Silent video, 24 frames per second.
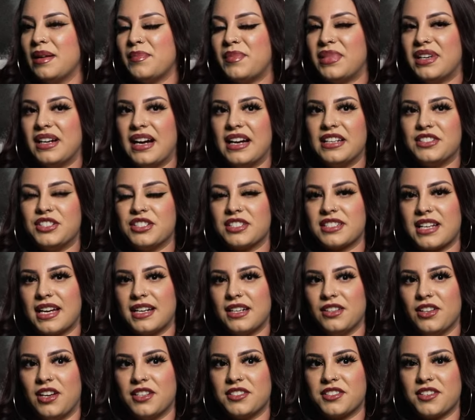but I just
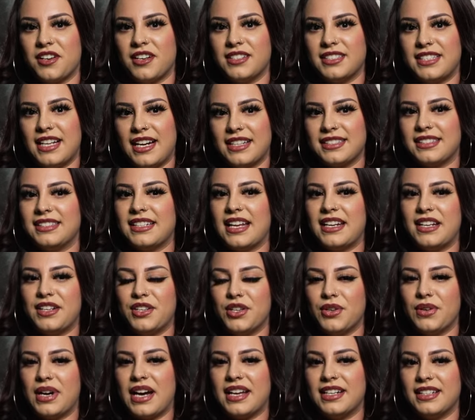kind of lost contact and I didn't
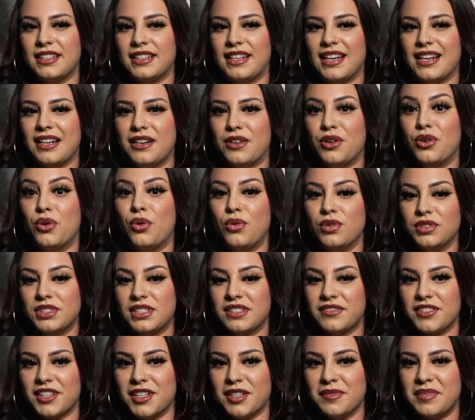know how to get a hold
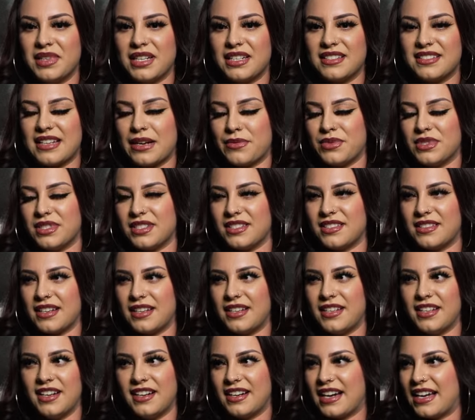of her because I was
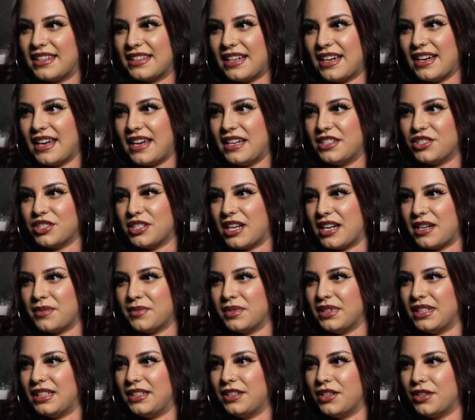young at that age and I didn't
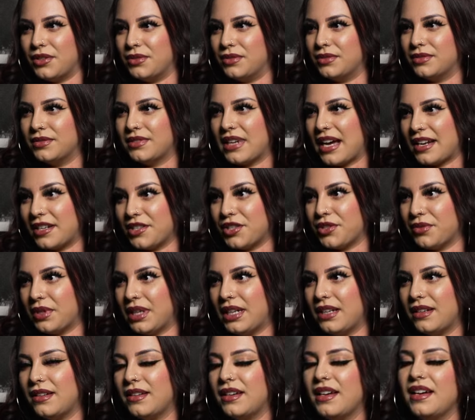really know how to do
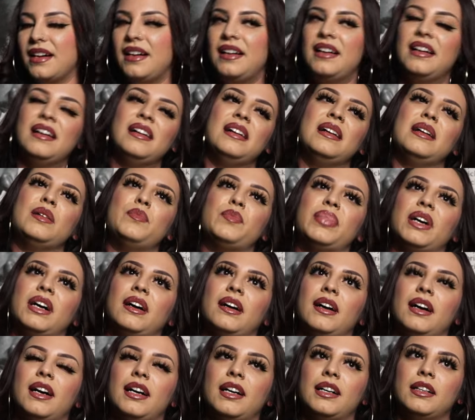it.
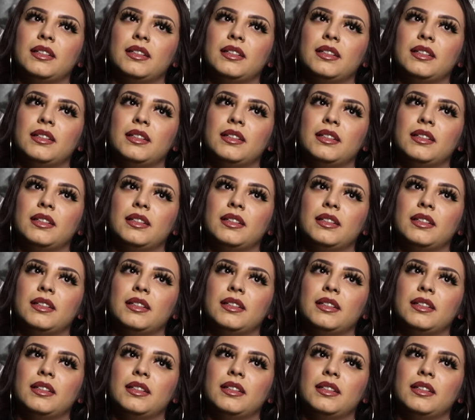But